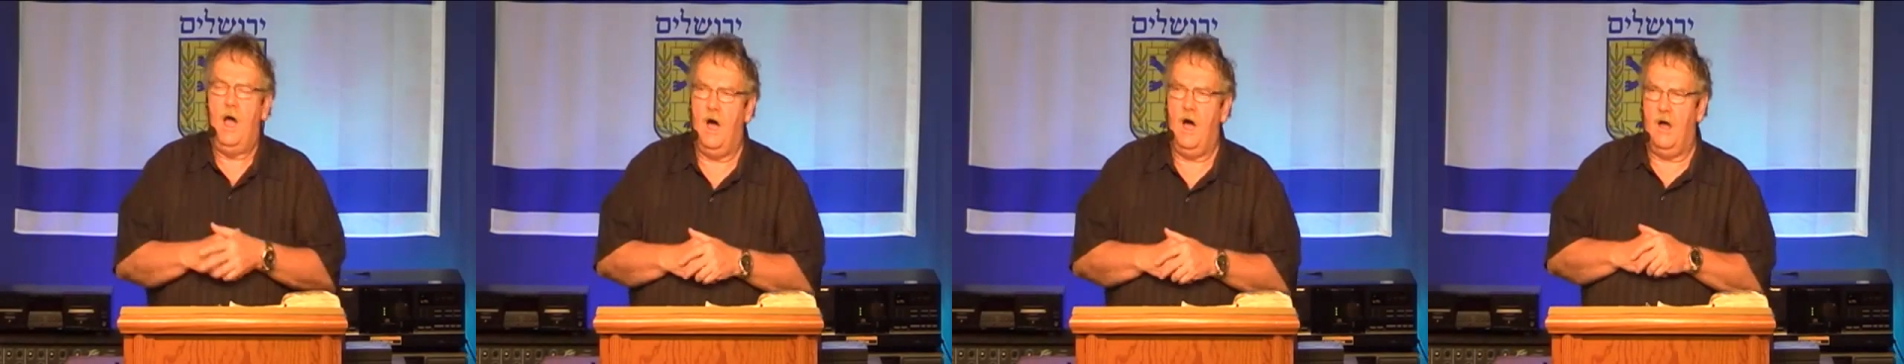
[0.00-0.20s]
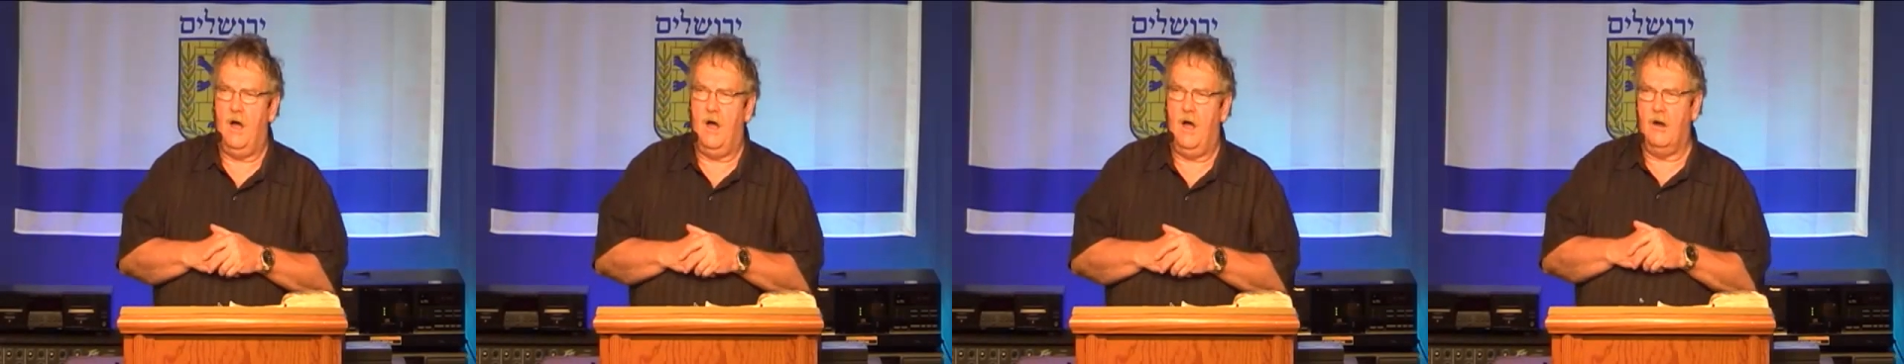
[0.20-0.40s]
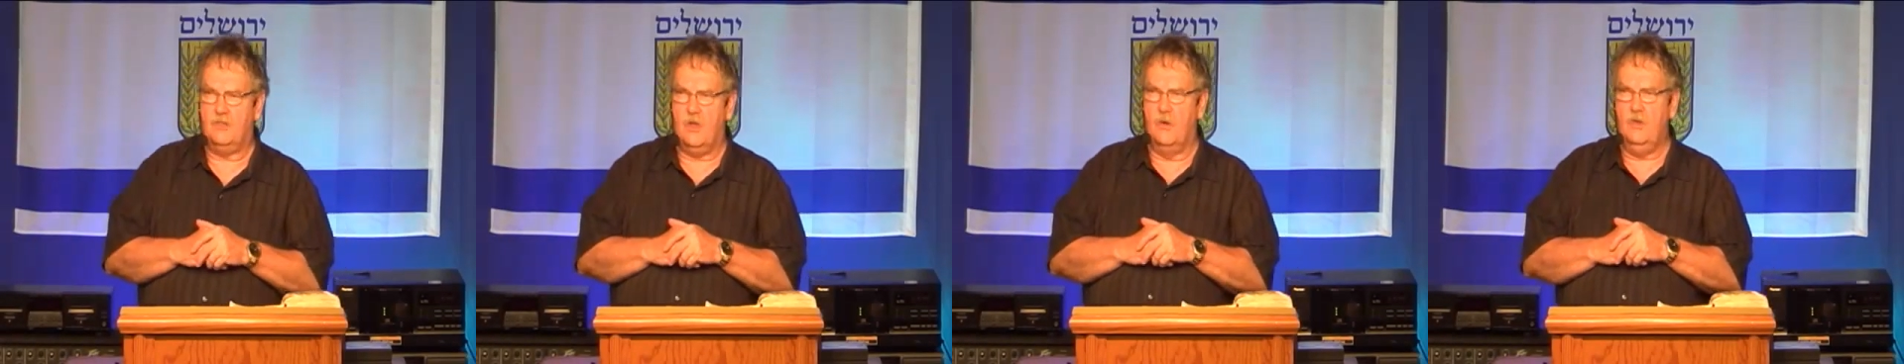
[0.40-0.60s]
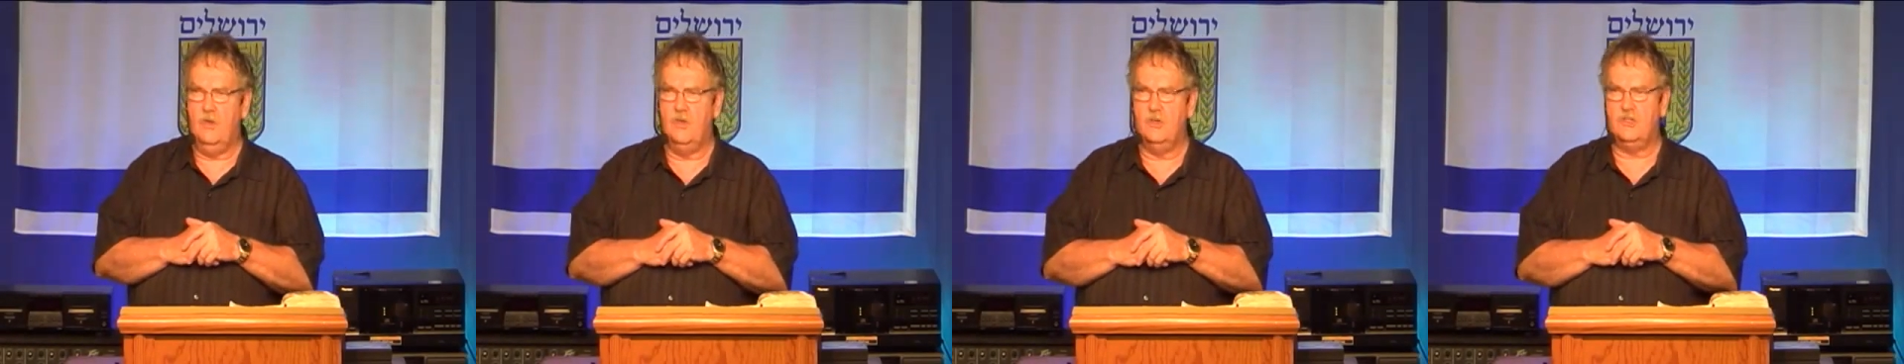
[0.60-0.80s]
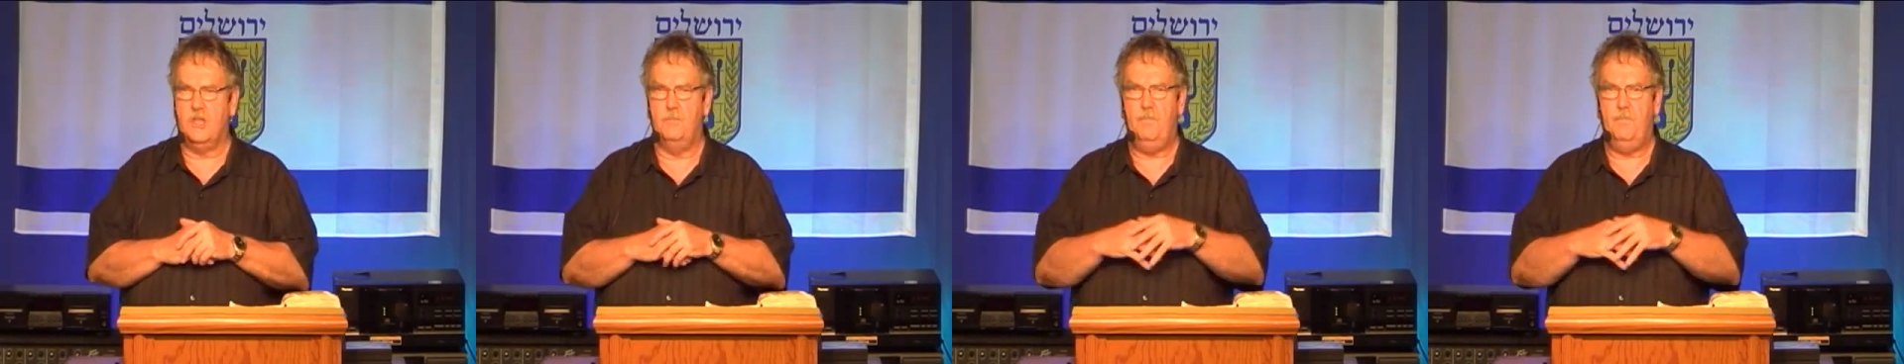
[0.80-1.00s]
are so
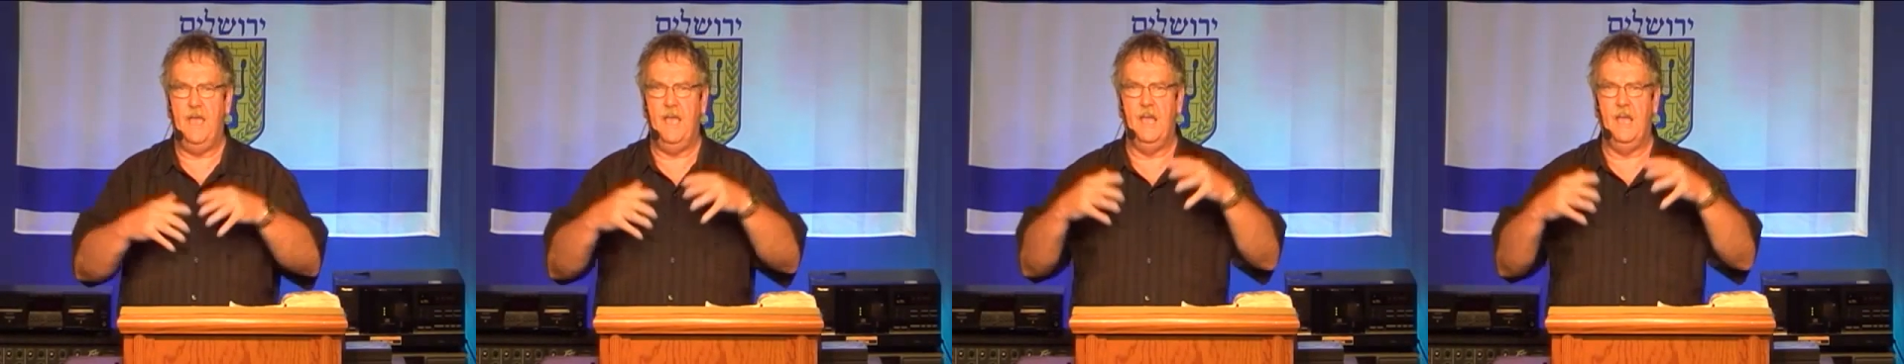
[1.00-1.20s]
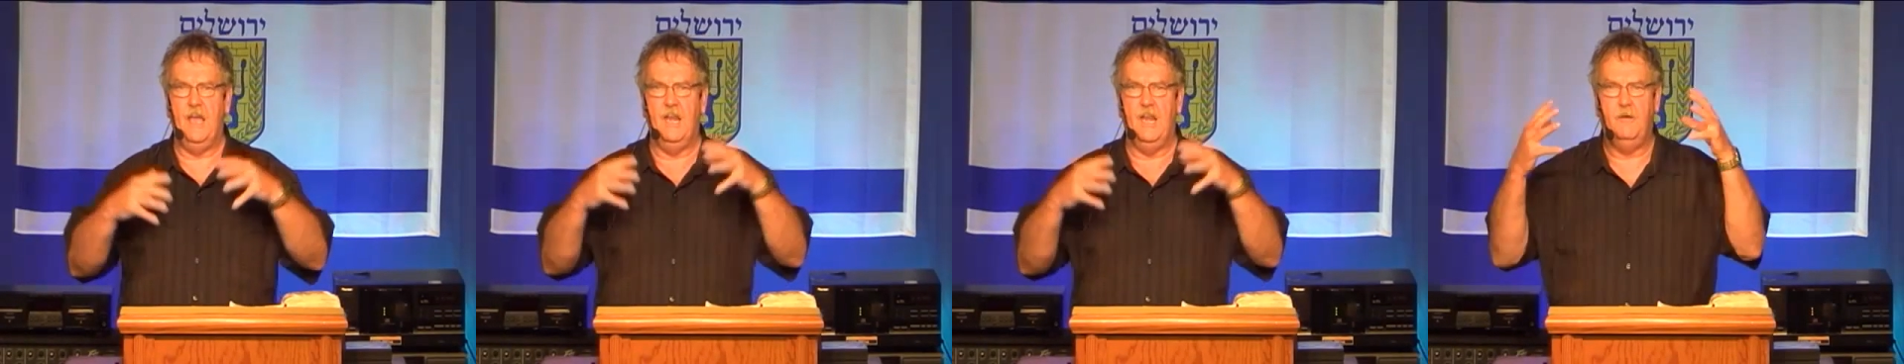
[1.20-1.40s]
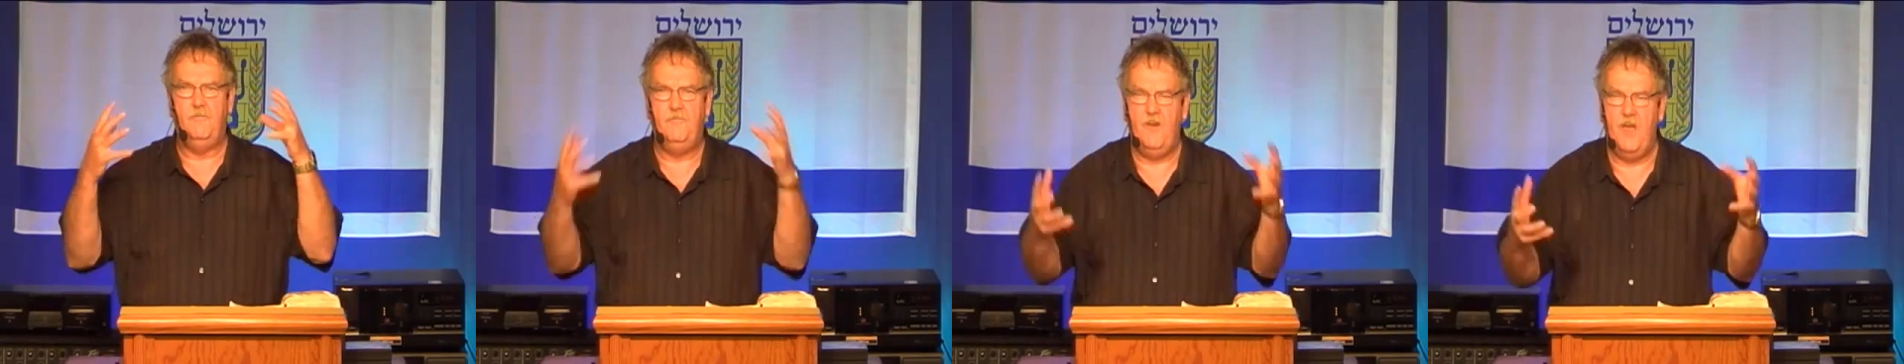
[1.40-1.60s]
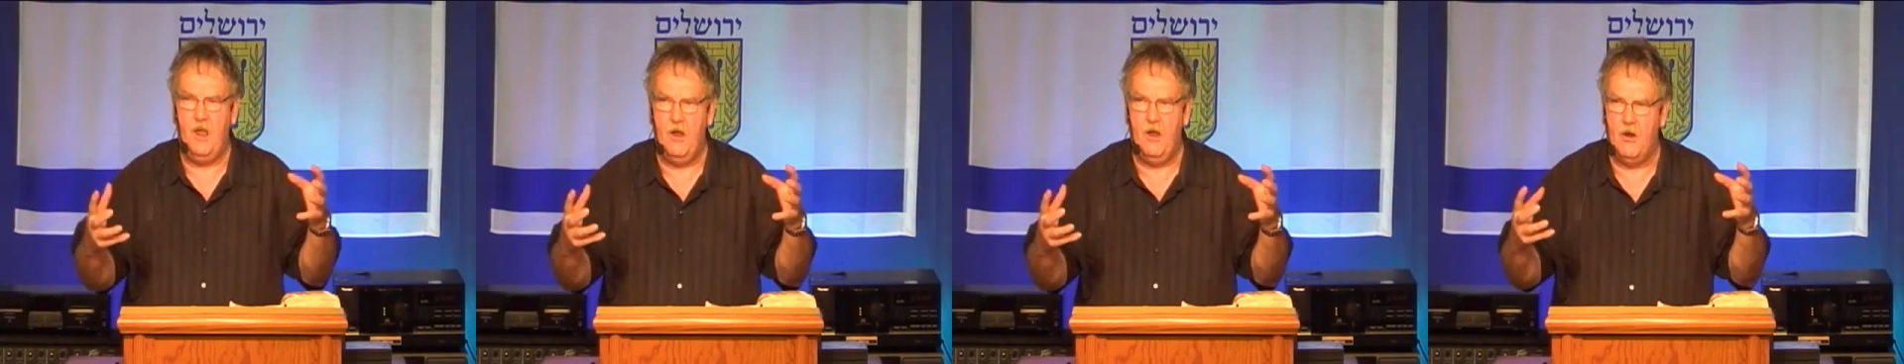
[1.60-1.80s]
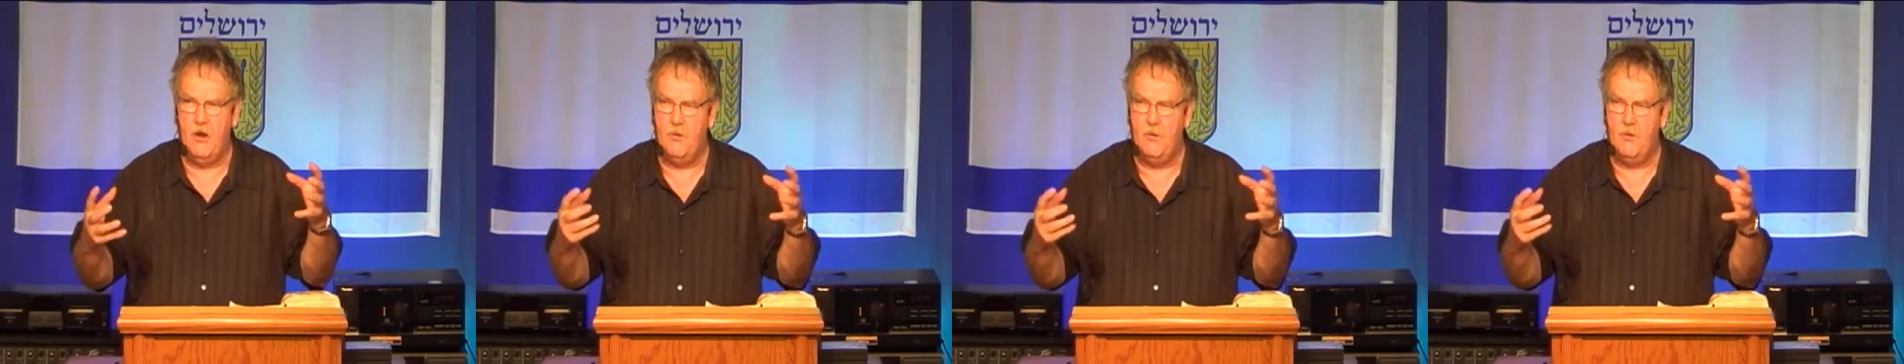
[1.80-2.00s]
used to being in
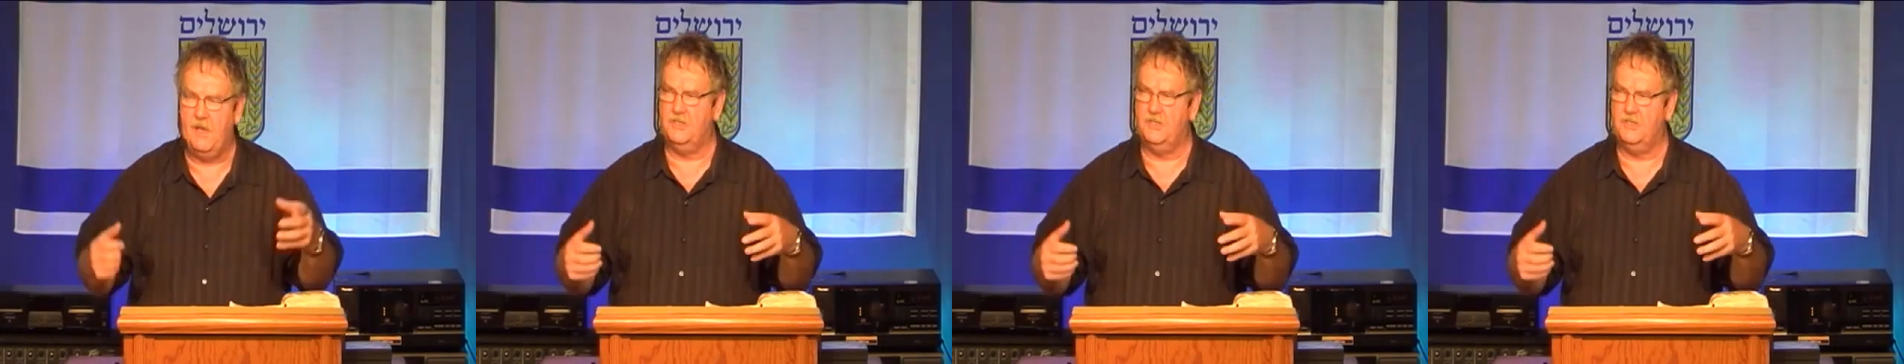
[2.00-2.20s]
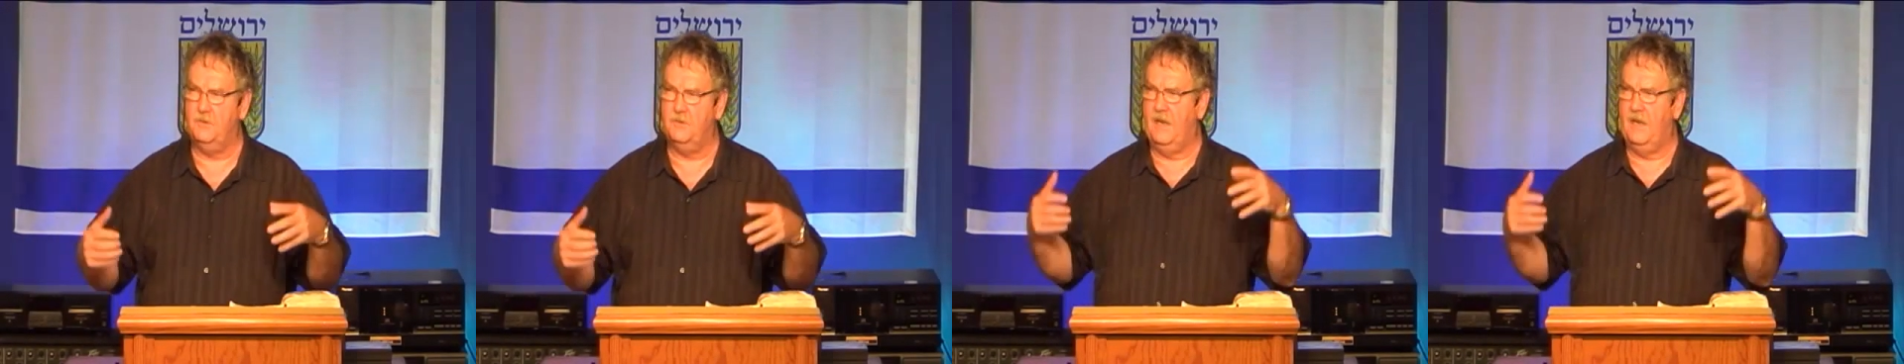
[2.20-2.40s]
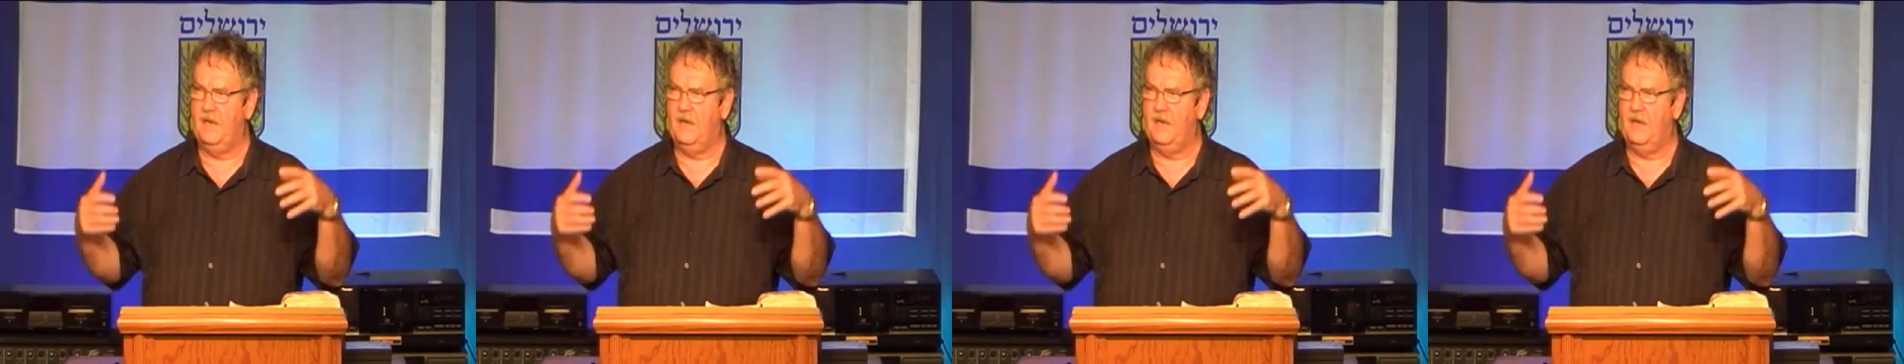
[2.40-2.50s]
fear because you've been in